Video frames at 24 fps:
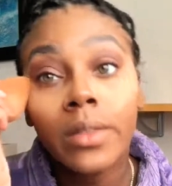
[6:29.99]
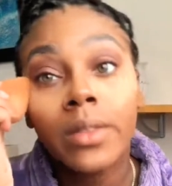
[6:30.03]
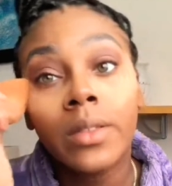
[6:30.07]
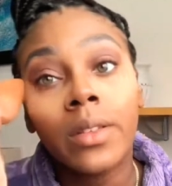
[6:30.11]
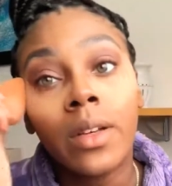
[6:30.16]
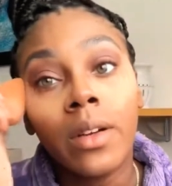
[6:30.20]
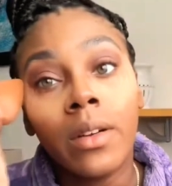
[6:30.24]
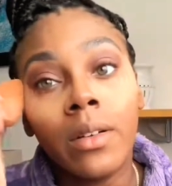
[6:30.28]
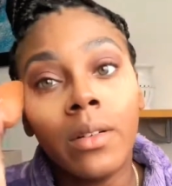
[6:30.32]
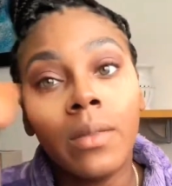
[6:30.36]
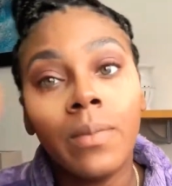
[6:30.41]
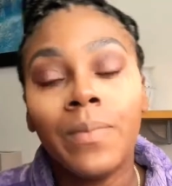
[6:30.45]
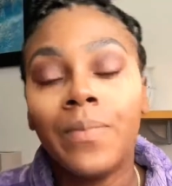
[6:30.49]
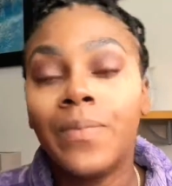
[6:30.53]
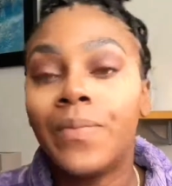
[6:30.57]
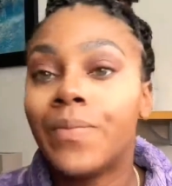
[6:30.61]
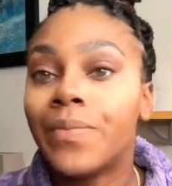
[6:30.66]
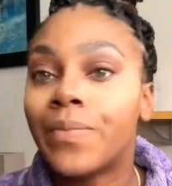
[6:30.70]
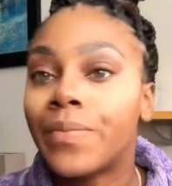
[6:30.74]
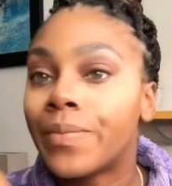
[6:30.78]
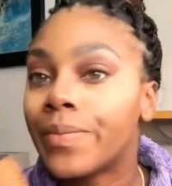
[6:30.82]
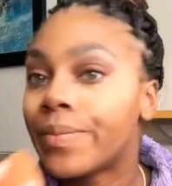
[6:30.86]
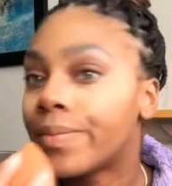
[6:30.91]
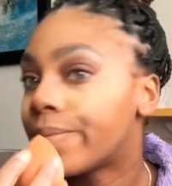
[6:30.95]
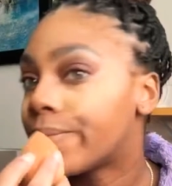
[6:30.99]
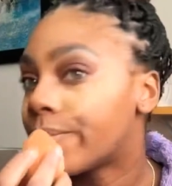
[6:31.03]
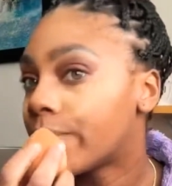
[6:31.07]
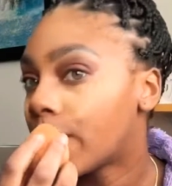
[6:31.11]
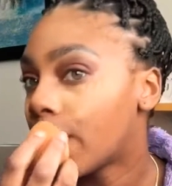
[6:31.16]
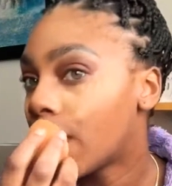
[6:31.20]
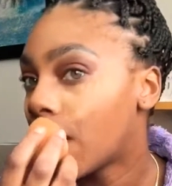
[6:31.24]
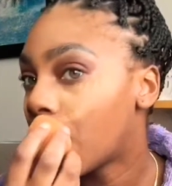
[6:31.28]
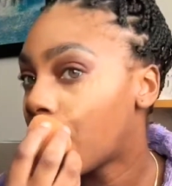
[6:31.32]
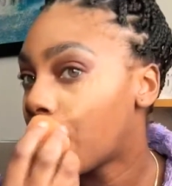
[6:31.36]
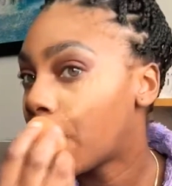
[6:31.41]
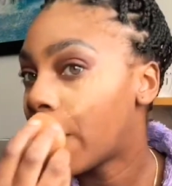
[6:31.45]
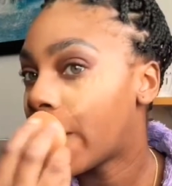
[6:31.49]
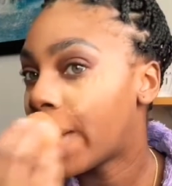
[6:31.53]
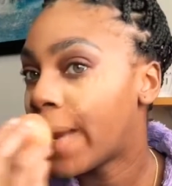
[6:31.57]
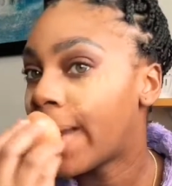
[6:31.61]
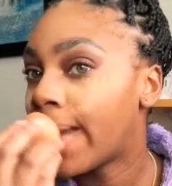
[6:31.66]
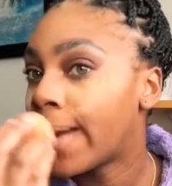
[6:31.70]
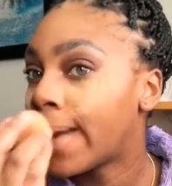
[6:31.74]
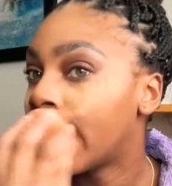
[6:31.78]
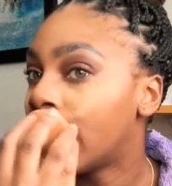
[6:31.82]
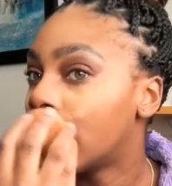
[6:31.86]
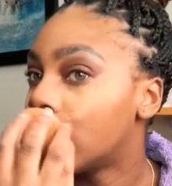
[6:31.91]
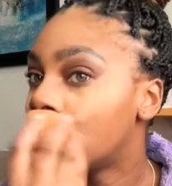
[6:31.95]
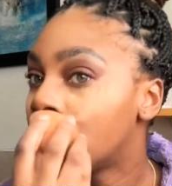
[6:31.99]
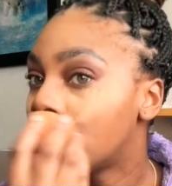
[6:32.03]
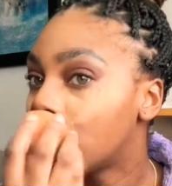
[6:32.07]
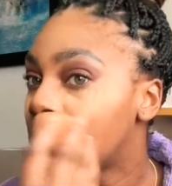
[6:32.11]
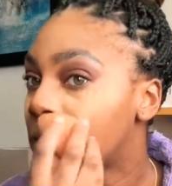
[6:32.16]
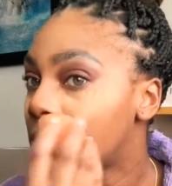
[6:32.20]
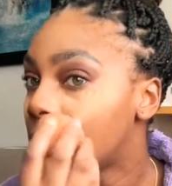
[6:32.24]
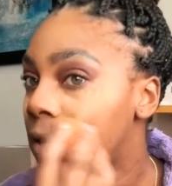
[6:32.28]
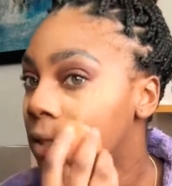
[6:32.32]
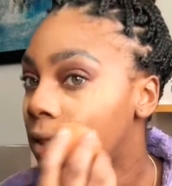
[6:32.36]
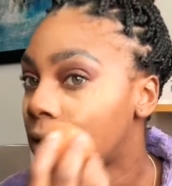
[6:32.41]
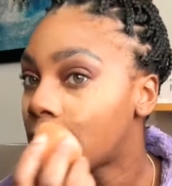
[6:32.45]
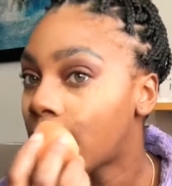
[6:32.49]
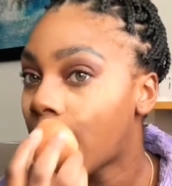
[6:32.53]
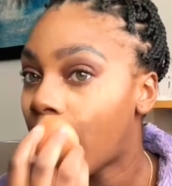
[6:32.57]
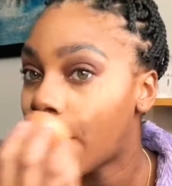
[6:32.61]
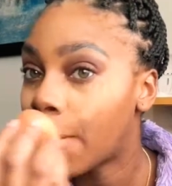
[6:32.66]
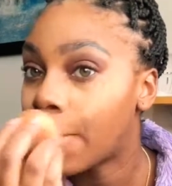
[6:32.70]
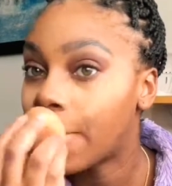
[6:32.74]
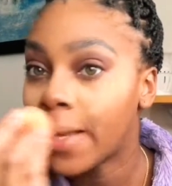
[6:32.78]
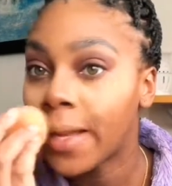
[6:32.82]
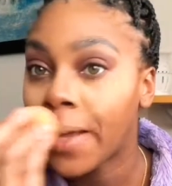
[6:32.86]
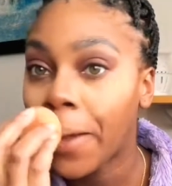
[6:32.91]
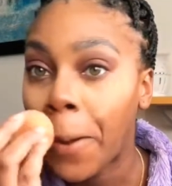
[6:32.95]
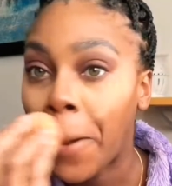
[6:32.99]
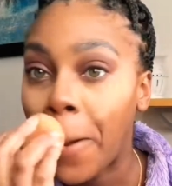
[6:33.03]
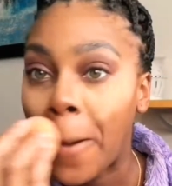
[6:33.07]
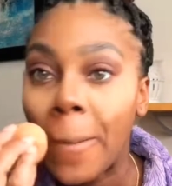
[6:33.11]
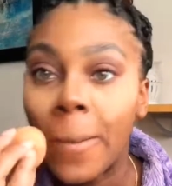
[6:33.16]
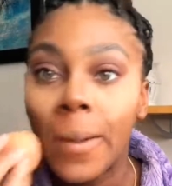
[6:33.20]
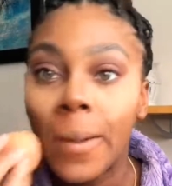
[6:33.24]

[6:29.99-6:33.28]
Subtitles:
So, but I guess it's just habit.